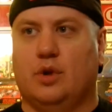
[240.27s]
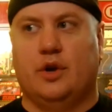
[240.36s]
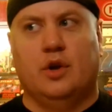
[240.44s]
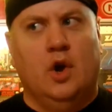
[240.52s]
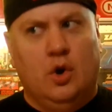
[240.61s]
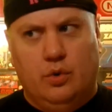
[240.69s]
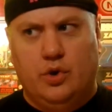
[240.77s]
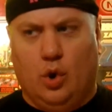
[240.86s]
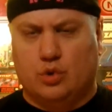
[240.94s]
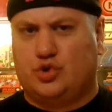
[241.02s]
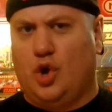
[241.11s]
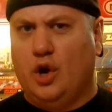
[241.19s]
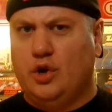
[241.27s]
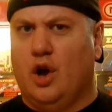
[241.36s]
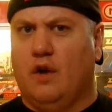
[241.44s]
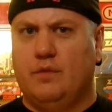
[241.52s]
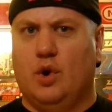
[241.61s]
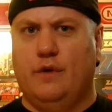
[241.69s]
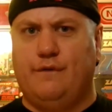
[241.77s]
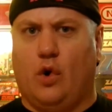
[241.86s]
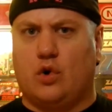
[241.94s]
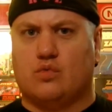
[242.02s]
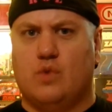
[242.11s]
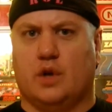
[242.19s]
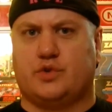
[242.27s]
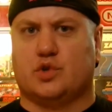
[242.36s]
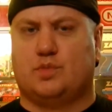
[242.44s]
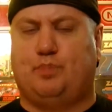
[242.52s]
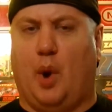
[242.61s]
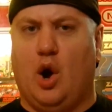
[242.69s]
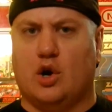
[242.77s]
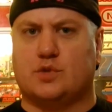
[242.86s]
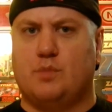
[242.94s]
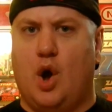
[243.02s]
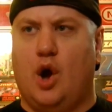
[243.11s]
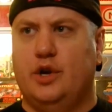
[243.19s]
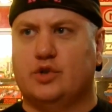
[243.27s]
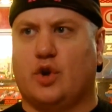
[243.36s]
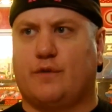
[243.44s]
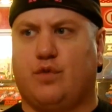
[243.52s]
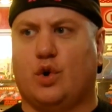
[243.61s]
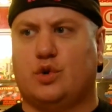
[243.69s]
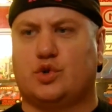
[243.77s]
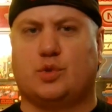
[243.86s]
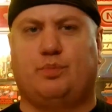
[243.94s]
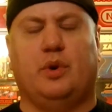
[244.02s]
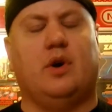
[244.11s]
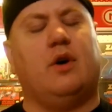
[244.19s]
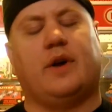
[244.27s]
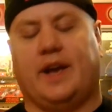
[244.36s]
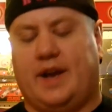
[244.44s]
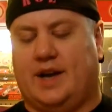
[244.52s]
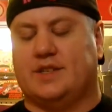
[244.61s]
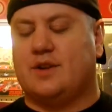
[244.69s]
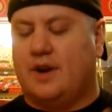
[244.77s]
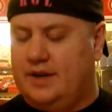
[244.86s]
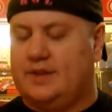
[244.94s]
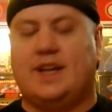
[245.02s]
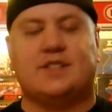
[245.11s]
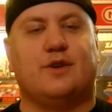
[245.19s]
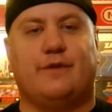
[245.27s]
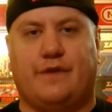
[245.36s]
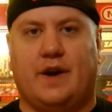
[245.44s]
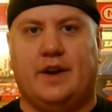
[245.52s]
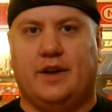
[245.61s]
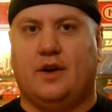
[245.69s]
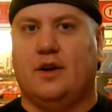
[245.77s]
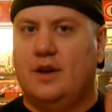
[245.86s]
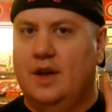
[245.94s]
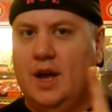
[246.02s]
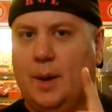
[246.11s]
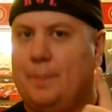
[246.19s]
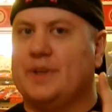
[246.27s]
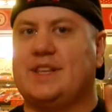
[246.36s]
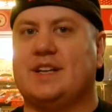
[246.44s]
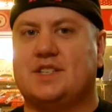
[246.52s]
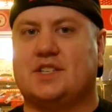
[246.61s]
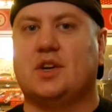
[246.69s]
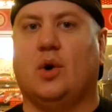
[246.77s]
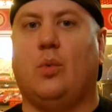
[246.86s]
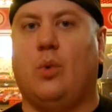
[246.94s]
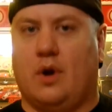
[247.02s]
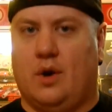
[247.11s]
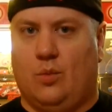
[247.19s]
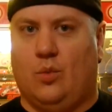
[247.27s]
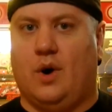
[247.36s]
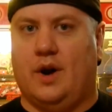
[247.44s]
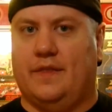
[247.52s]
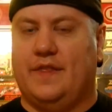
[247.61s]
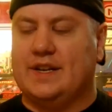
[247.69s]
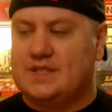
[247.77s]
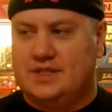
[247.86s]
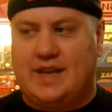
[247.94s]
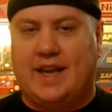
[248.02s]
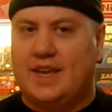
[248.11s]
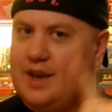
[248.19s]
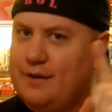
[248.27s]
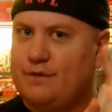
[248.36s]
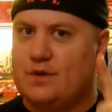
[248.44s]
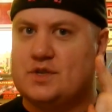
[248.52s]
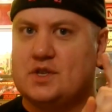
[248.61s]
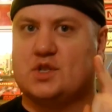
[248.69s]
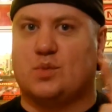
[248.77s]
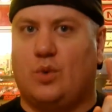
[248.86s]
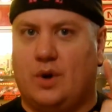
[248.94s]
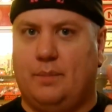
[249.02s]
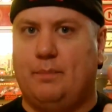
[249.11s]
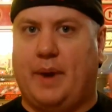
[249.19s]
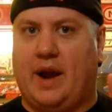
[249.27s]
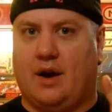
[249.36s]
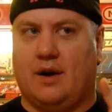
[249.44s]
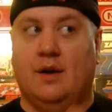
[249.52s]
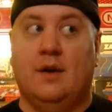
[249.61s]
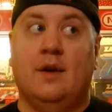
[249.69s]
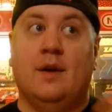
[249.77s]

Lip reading: gonna be like, well, you know, Zangief, you know, he fucking wrestles bears, man. He's like freaking superior. Okay, guys, all right, that's all fine and good, but that's still one-on-one. That's Zangief versus one bear.